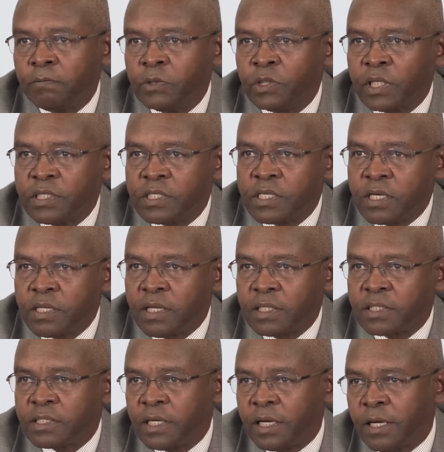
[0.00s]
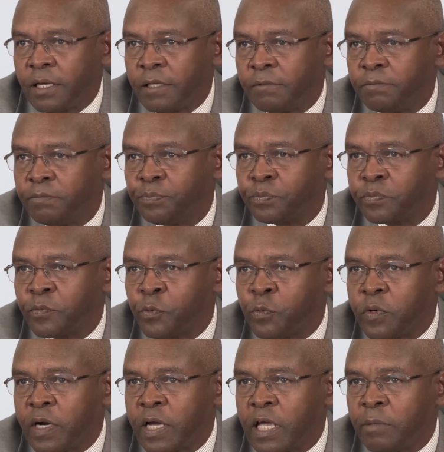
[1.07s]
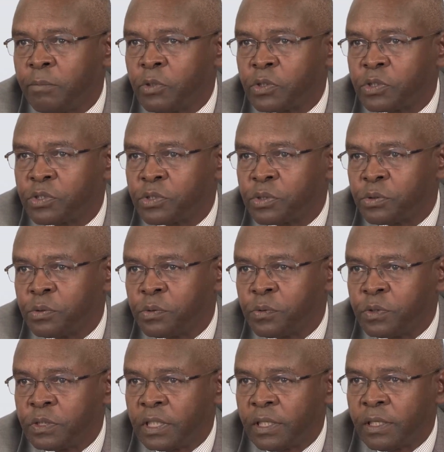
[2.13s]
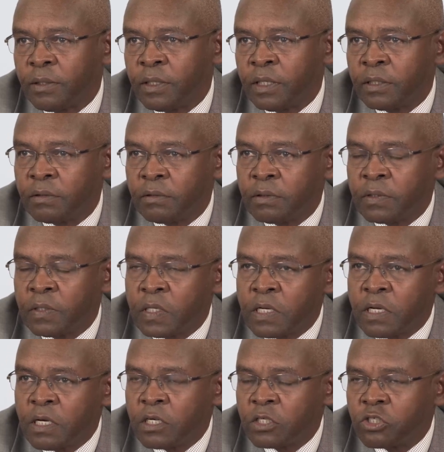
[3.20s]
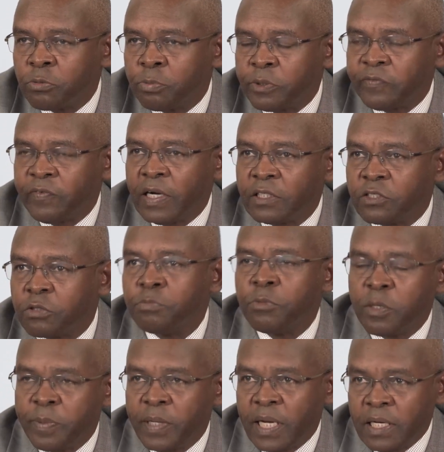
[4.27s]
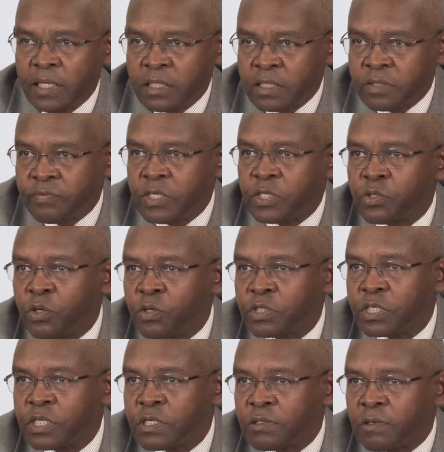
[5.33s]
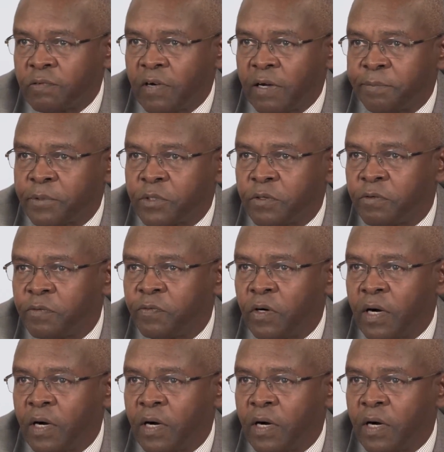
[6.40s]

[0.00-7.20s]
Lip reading: You can see that we were able to mobilize resources of up to